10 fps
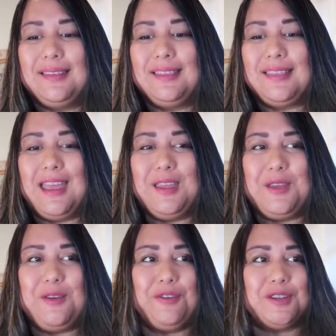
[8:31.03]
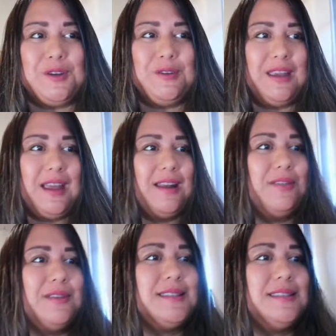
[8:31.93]
thank you for tuning in
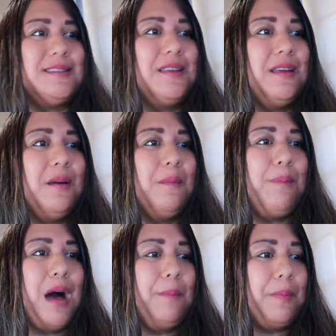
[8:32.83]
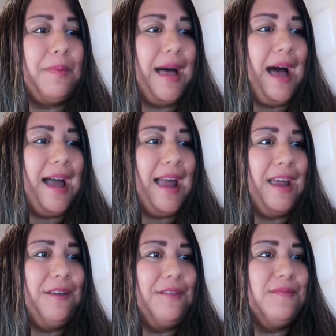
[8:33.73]
on this pop-up
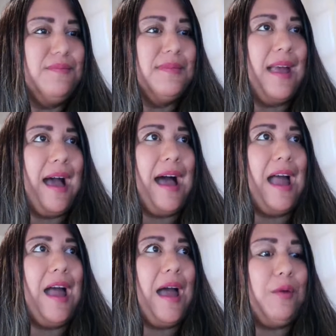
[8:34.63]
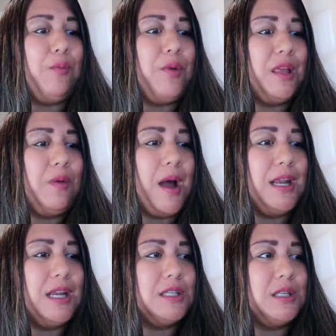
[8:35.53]
live. I really
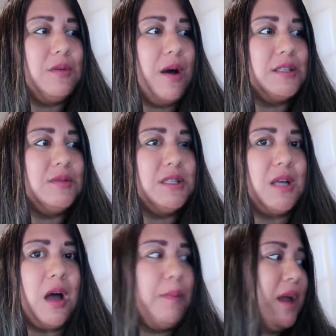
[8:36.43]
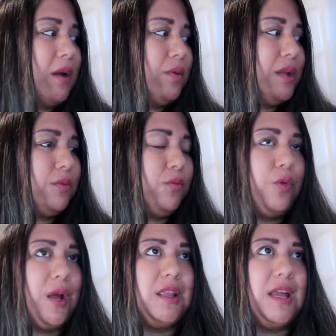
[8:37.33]
wanted to also just come here really
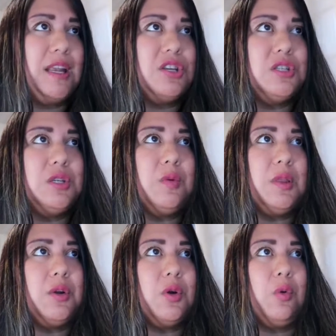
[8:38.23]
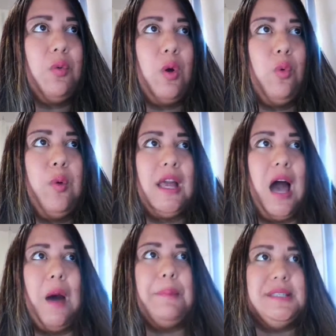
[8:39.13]
quickly to do a little quick
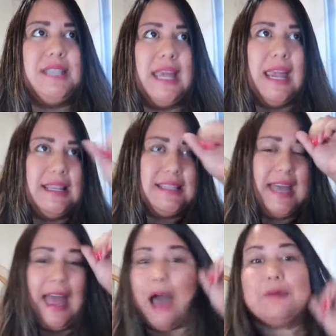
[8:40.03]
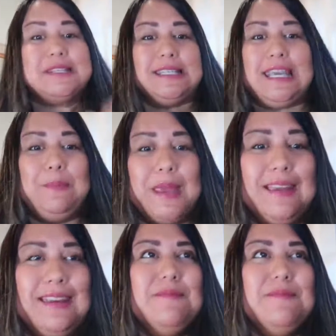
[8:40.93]
update, housekeeping.